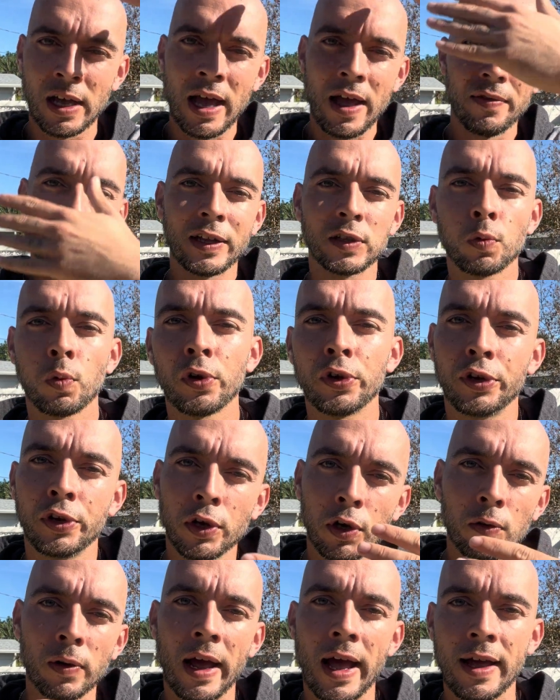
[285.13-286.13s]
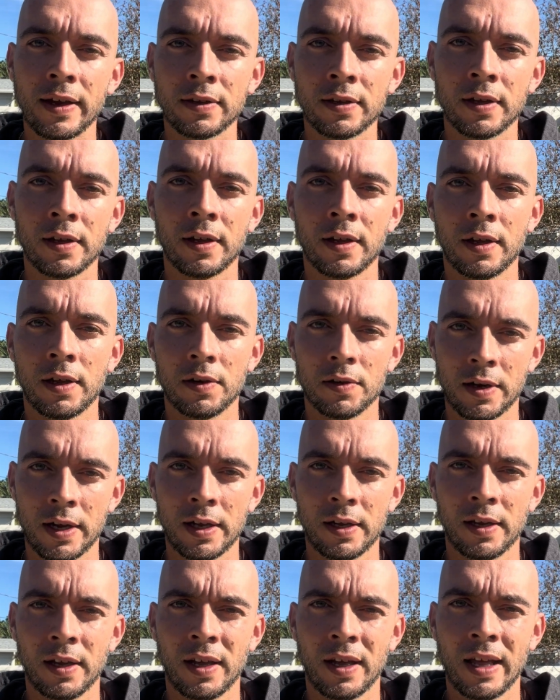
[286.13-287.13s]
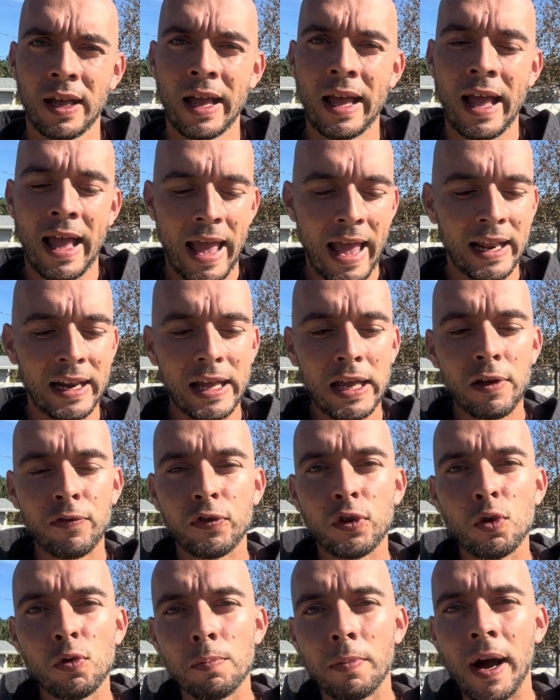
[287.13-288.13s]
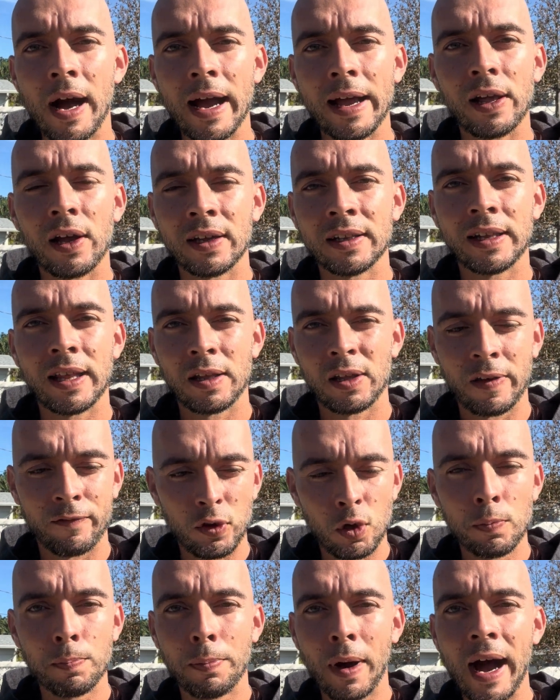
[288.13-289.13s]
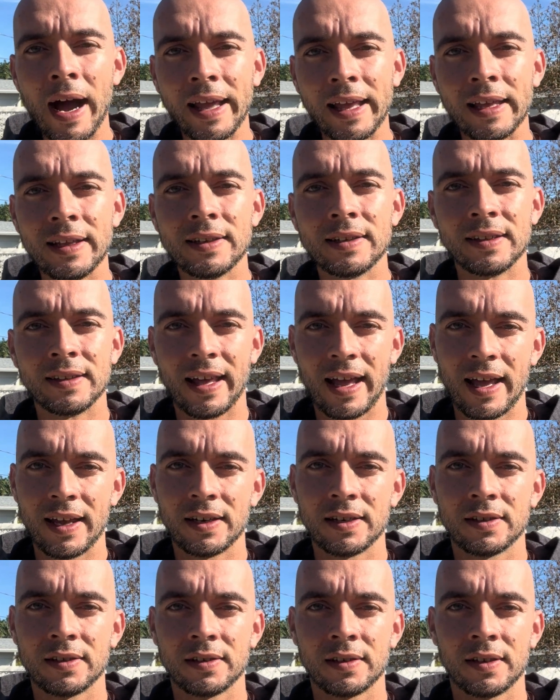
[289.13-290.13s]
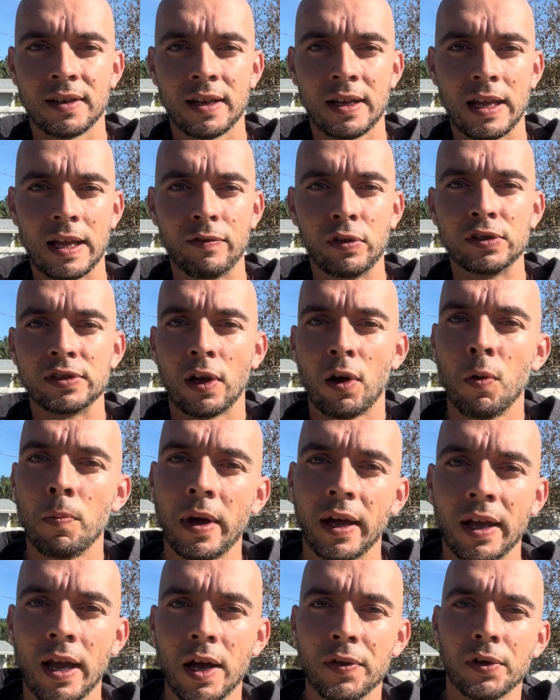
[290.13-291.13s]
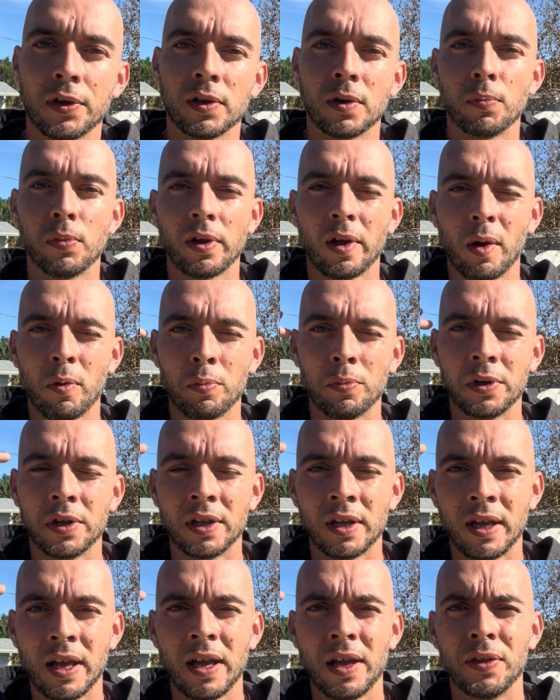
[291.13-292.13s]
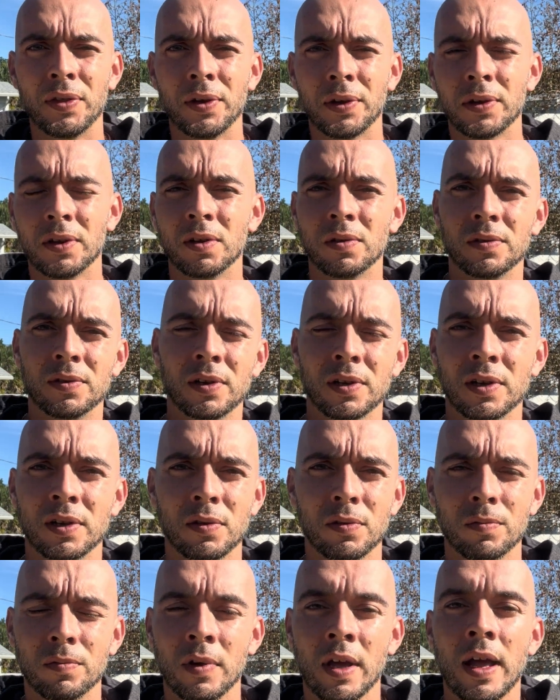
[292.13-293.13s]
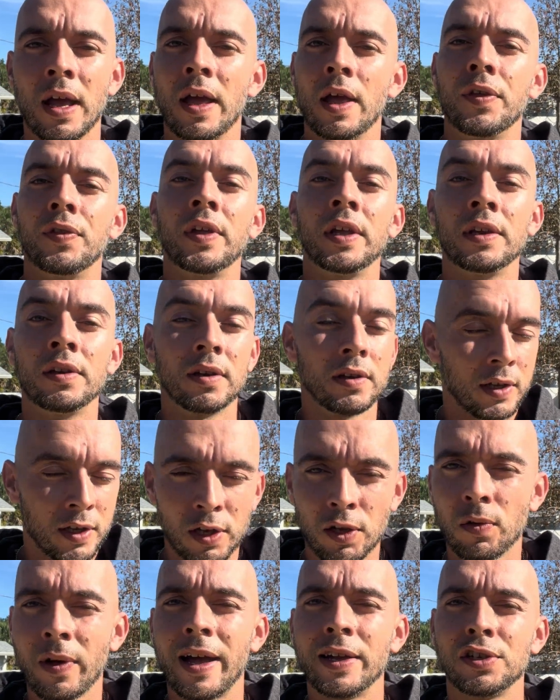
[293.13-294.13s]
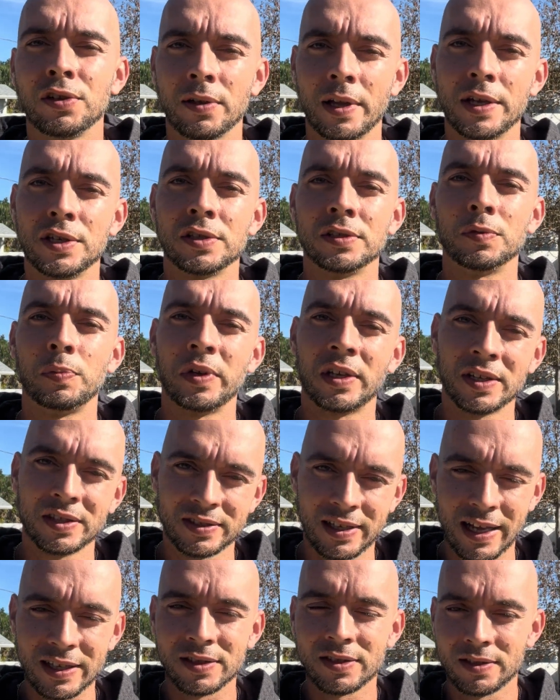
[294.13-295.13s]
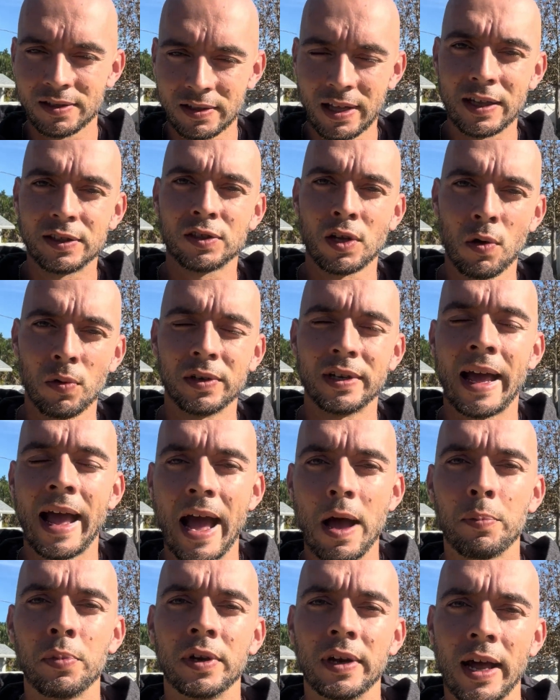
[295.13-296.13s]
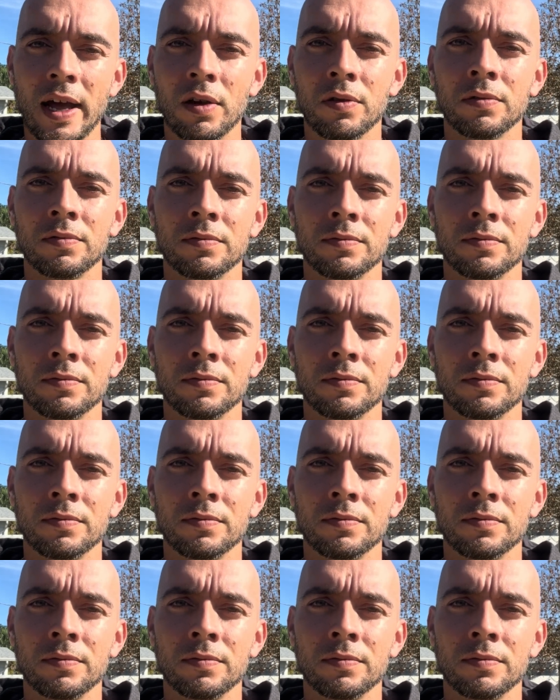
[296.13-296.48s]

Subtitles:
That's where you're at, right? And if you buy into that, if you say, oh my God, they're gonna break up with me, they're gonna, then congratulations, because that's going to happen now.